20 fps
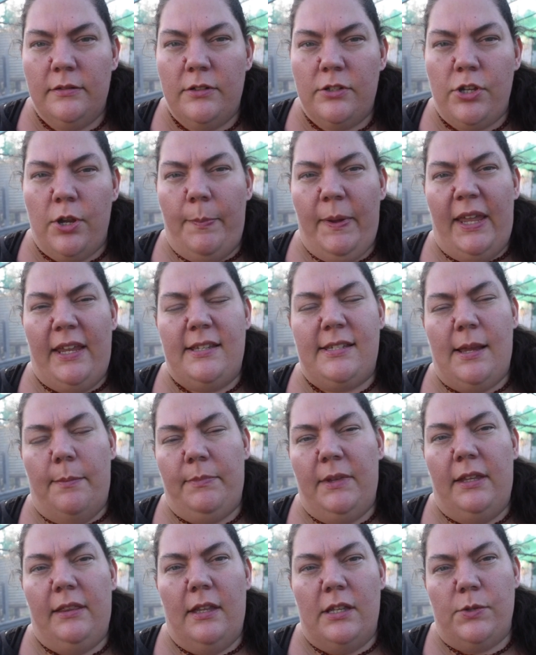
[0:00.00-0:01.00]
to be
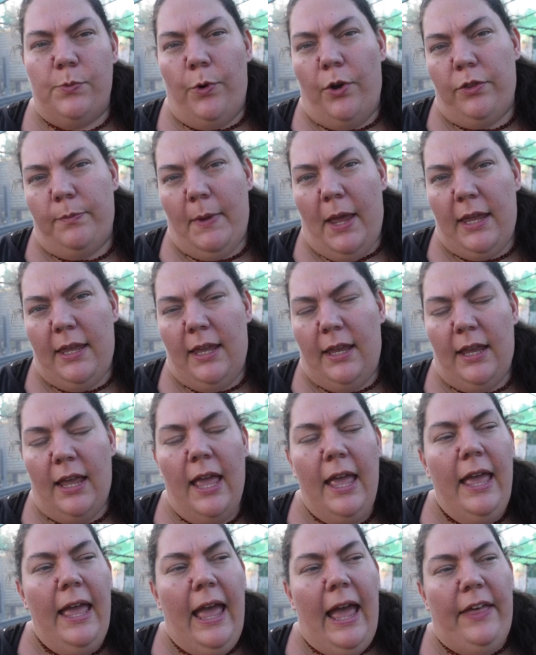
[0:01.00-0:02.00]
something that's worth making.
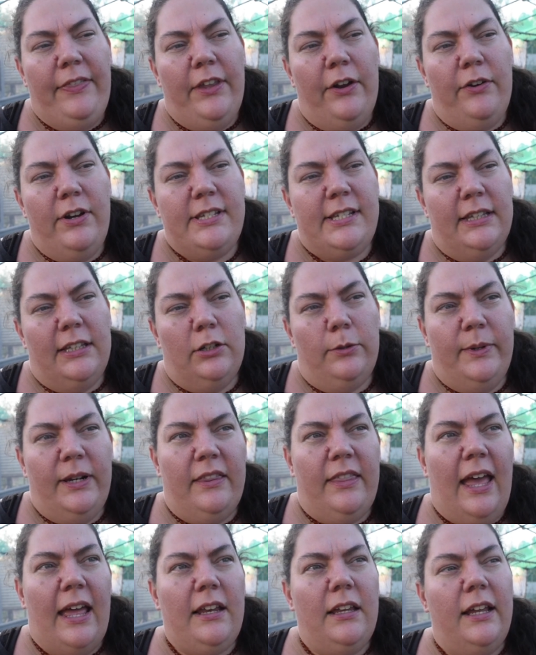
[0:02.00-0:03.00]
And there is a little bit
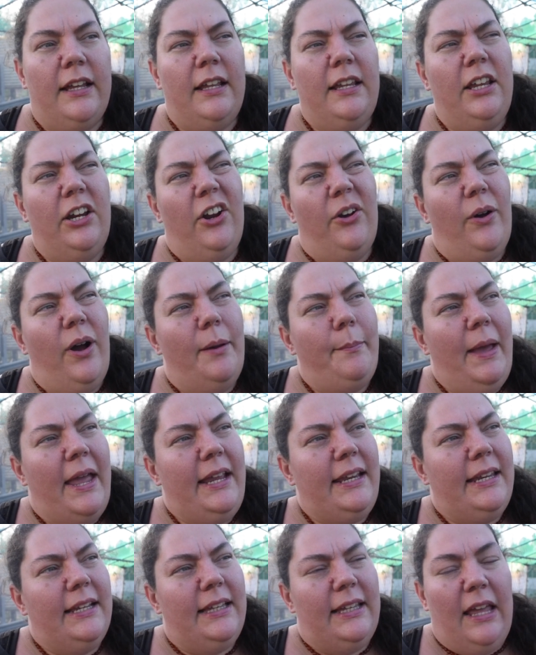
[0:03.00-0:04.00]
of that, like, you know, I
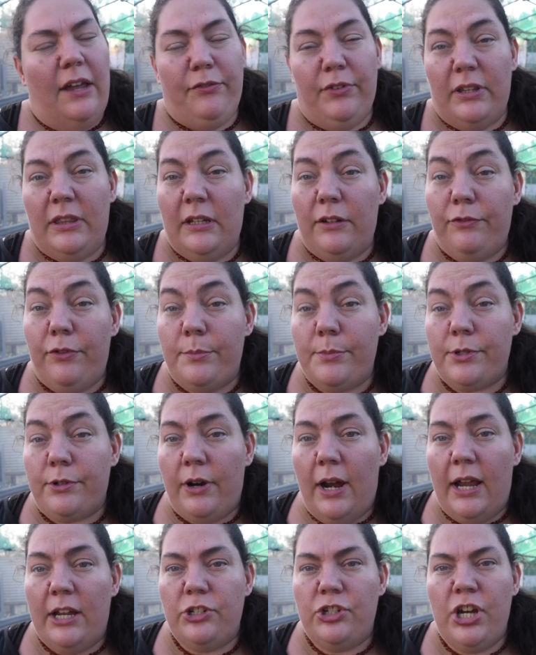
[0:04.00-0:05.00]
make nearly everything from
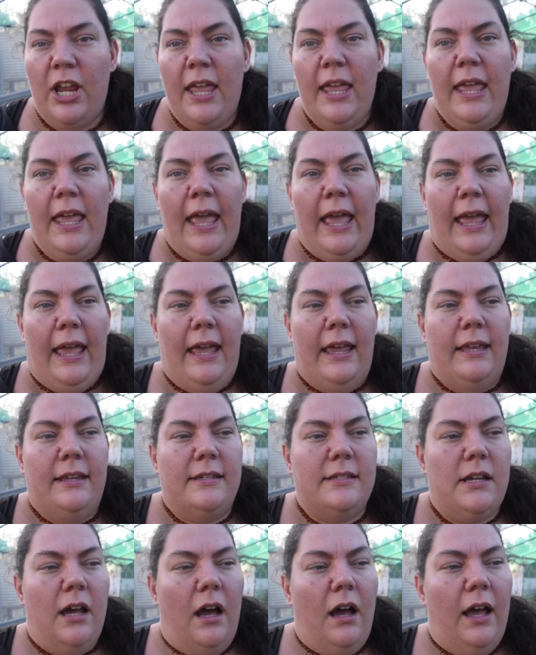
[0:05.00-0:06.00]
scratch,
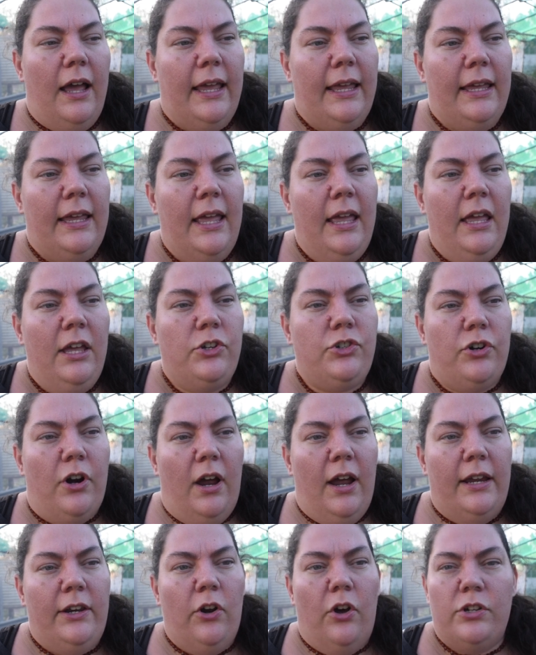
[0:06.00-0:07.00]
and I
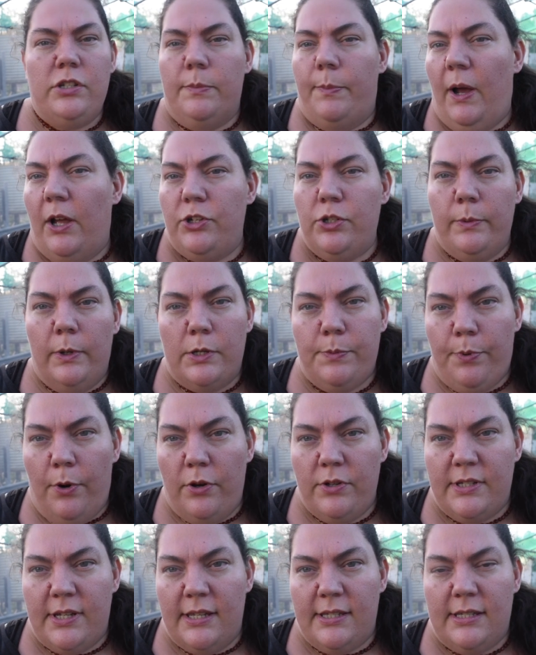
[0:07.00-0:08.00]
try not to buy too much
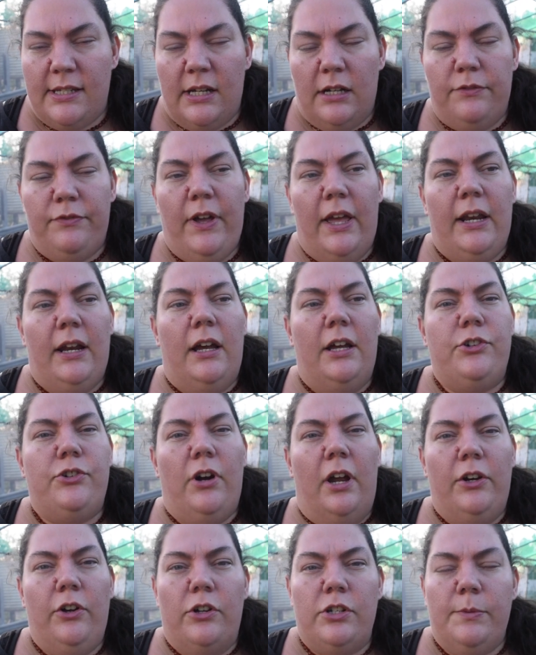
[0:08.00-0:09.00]
processed stuff, and I
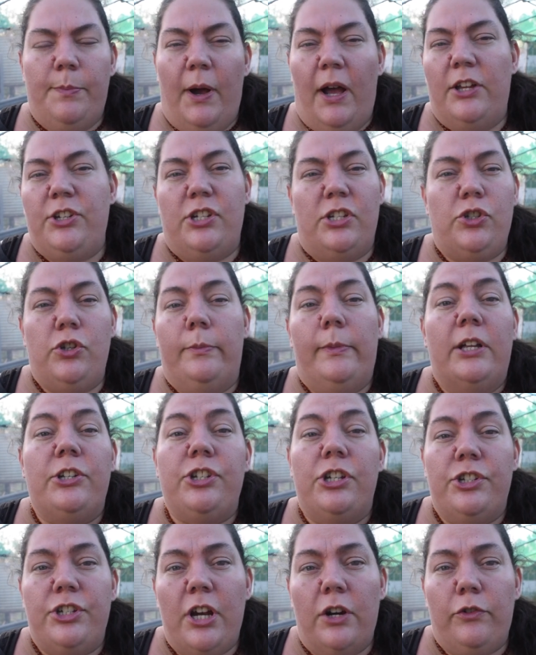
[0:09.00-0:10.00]
try not to buy just too
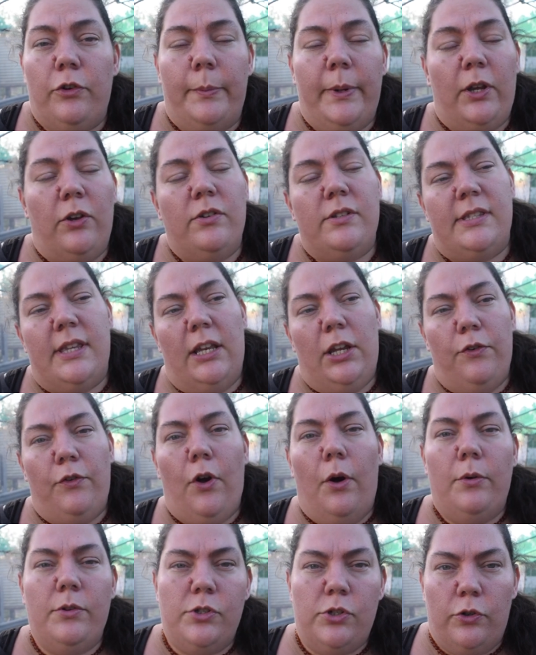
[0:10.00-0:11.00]
much in general, because then you've
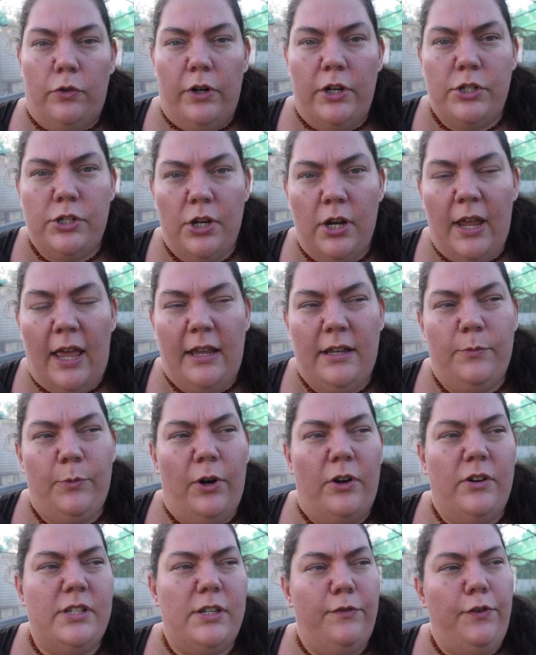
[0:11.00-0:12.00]
got storage. And
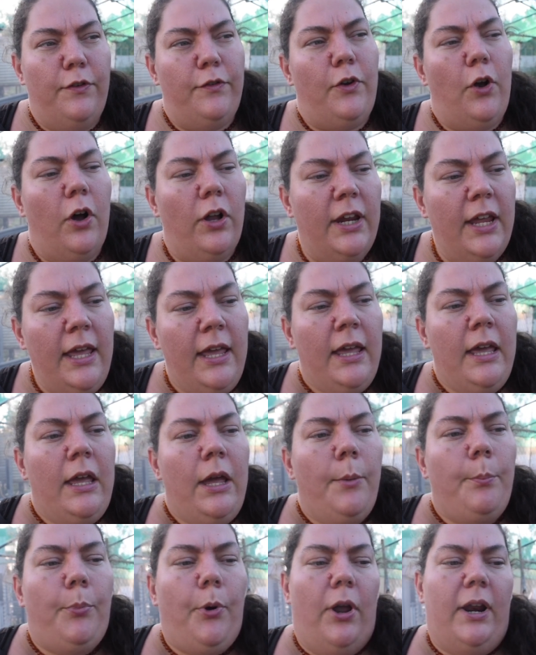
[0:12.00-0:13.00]
whereas if you've got
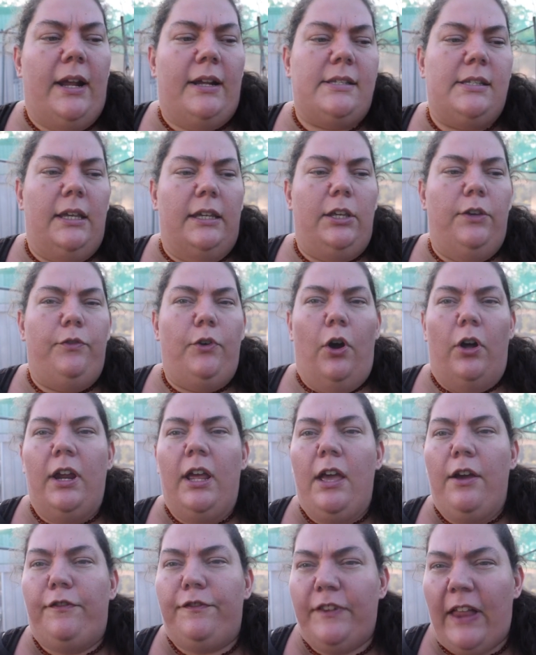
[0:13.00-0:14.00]
products like you've got
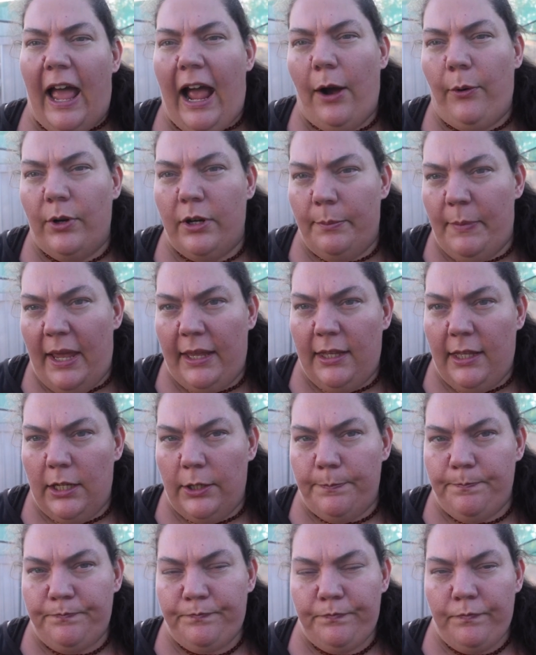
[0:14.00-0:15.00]
flour to make your